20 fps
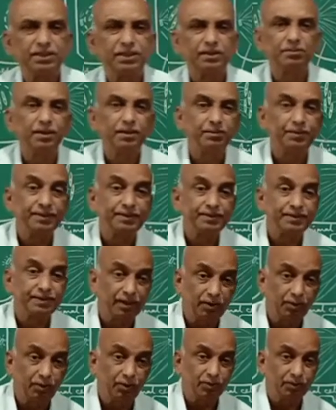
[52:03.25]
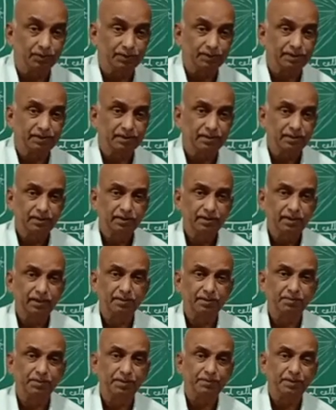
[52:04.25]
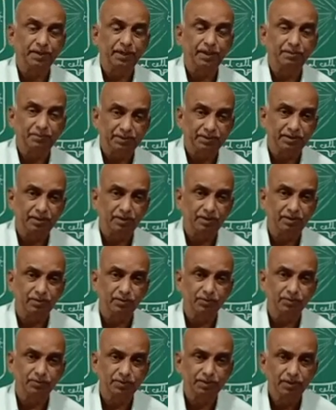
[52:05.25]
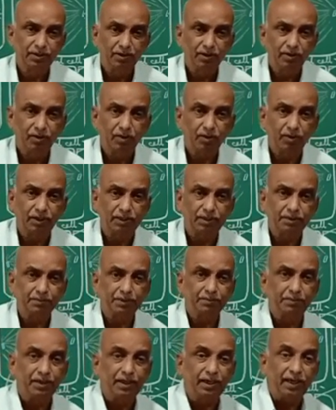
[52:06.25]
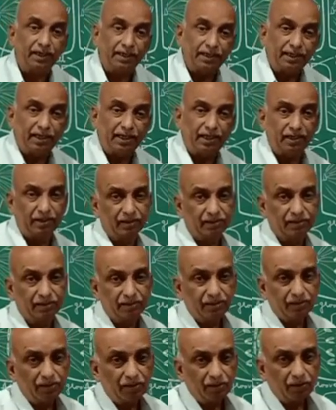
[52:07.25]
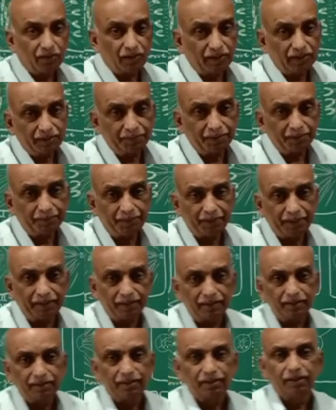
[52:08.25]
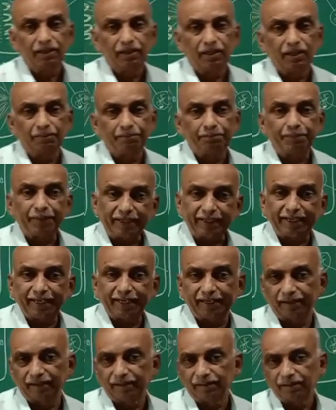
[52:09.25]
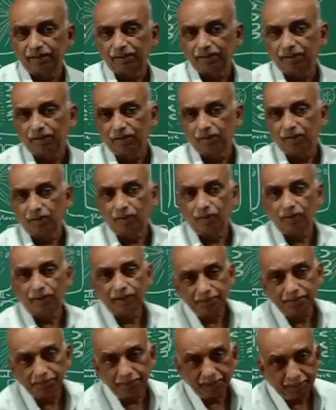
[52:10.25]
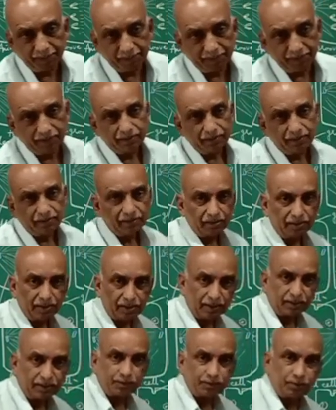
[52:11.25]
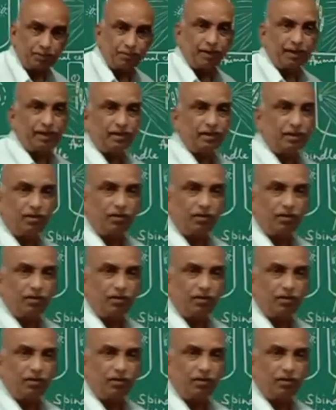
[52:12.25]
may be cellulose, it may be hemicellulose, or it may be lignin, or it may be pectin, or it may be suberin, or